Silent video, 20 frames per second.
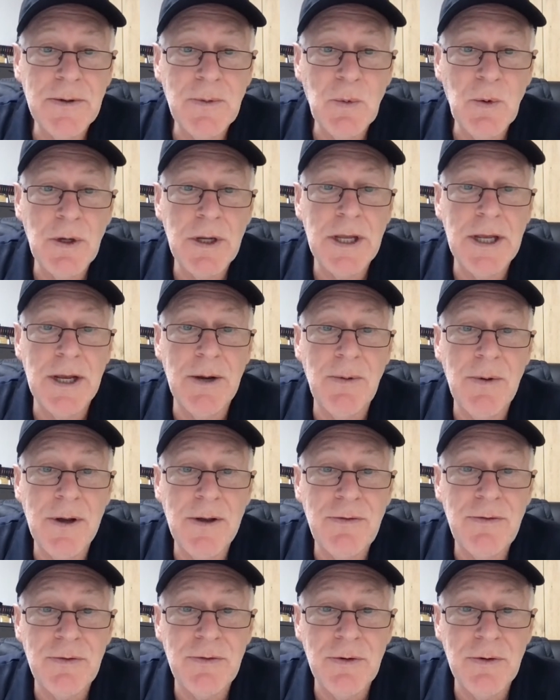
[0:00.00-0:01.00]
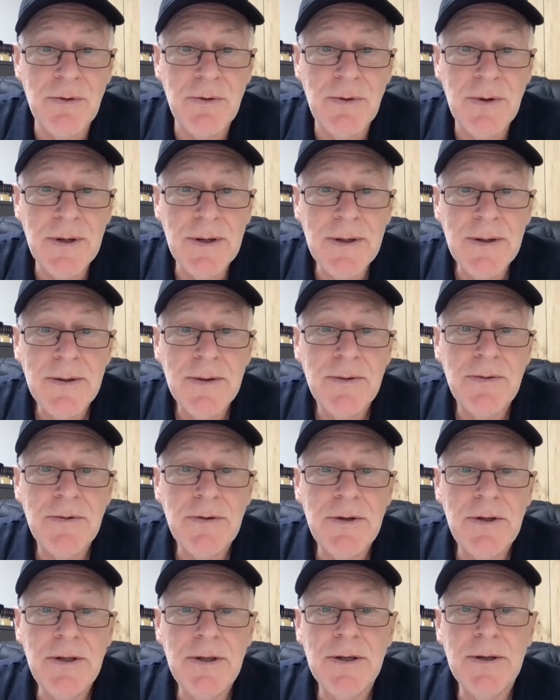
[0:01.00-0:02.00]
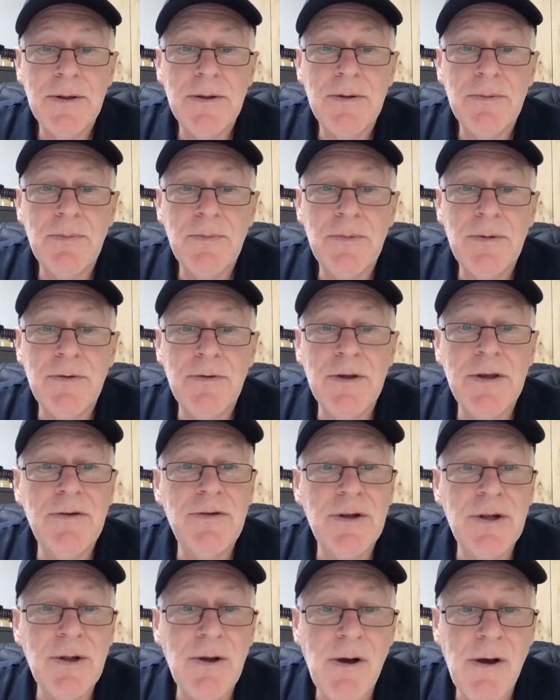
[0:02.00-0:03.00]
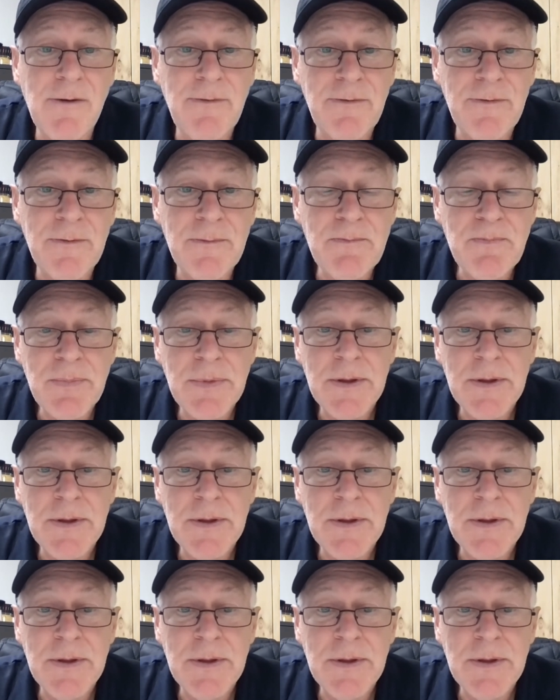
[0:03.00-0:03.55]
working our way through the things in life